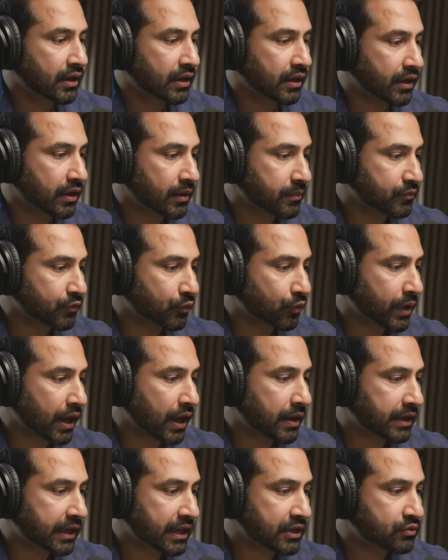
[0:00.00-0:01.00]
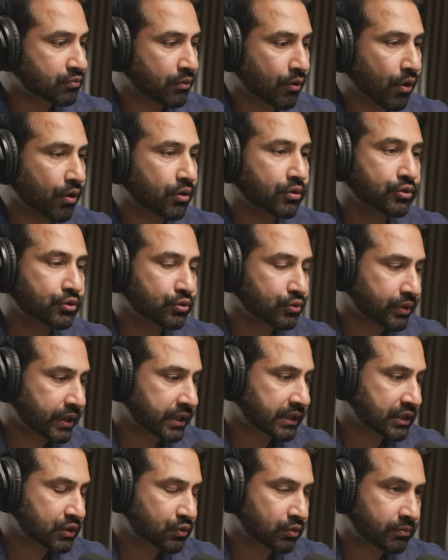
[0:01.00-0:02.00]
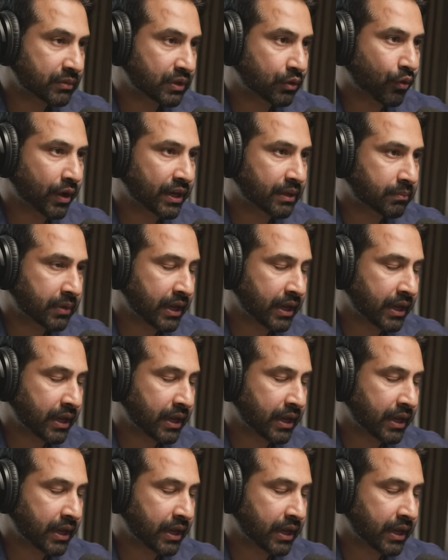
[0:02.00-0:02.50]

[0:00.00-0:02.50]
I guess we all knew that this would be quite